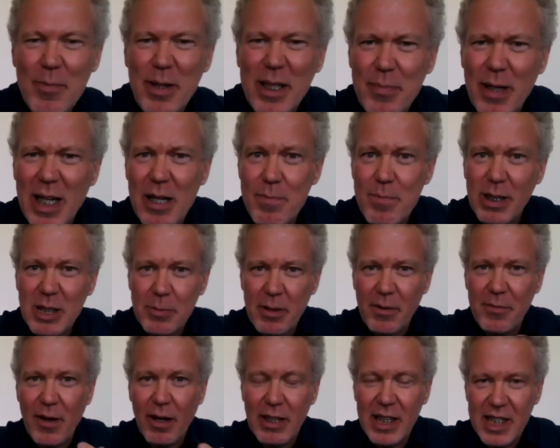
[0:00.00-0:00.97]
it must
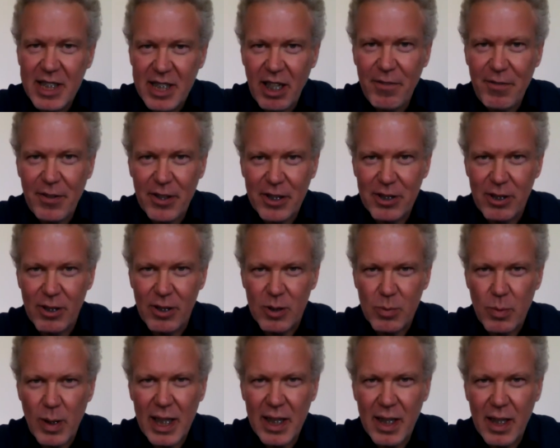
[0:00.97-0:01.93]
be very difficult
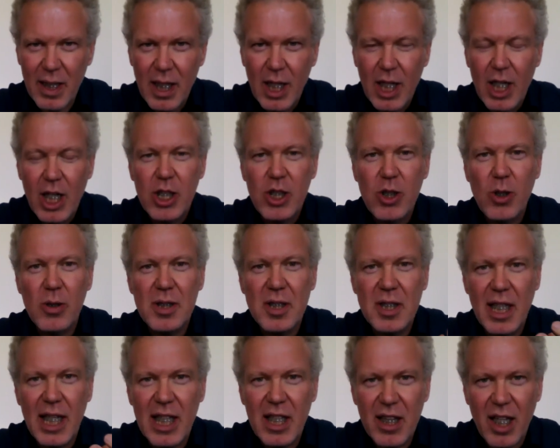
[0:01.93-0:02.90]
when you're
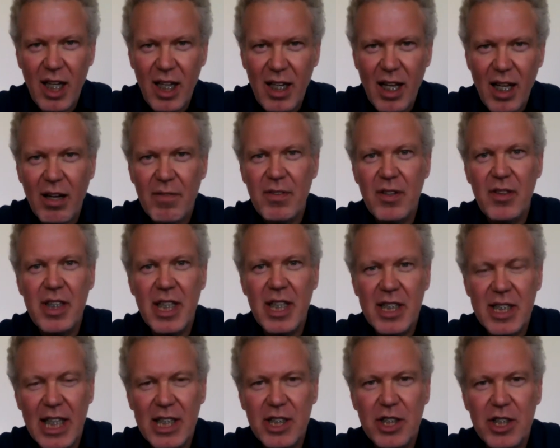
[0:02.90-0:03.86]
seeing the love and the
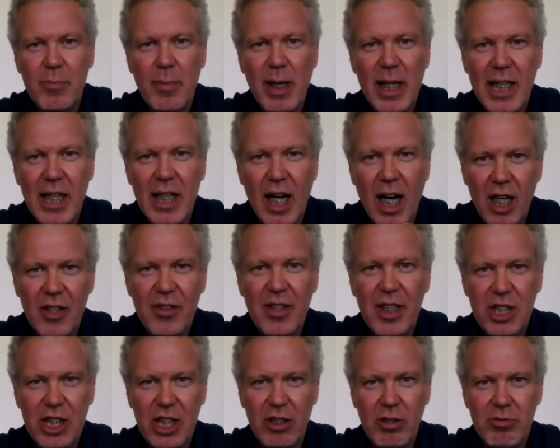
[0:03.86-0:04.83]
attention and making other
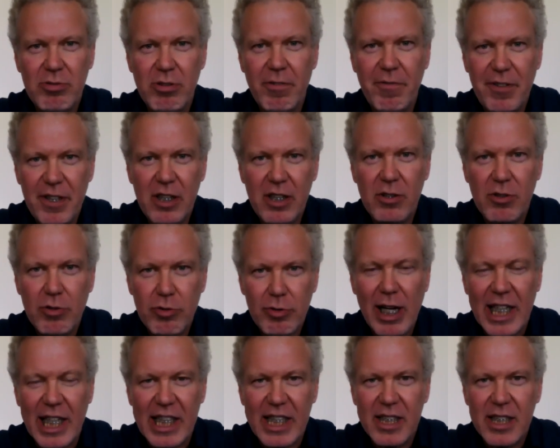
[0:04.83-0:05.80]
children feel
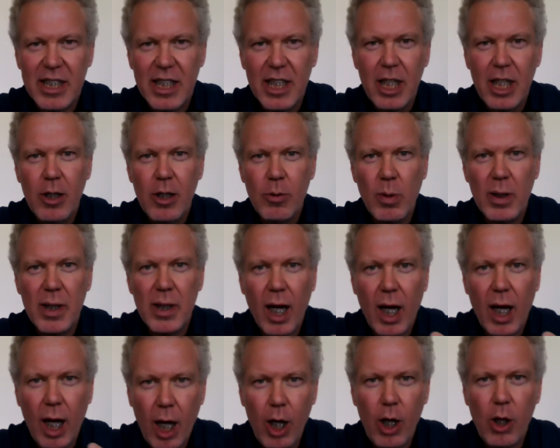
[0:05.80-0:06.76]
great when at
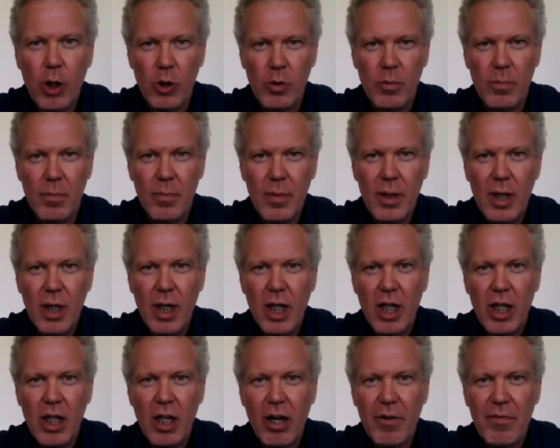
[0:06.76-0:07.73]
home
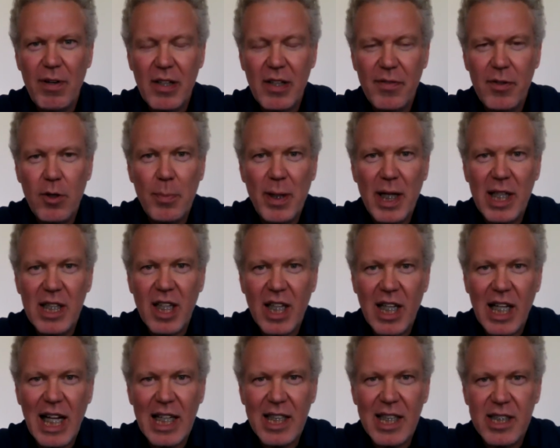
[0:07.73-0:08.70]
effectively you're being
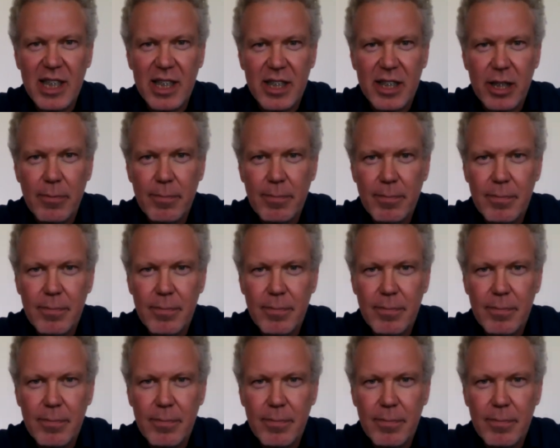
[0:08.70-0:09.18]
neglected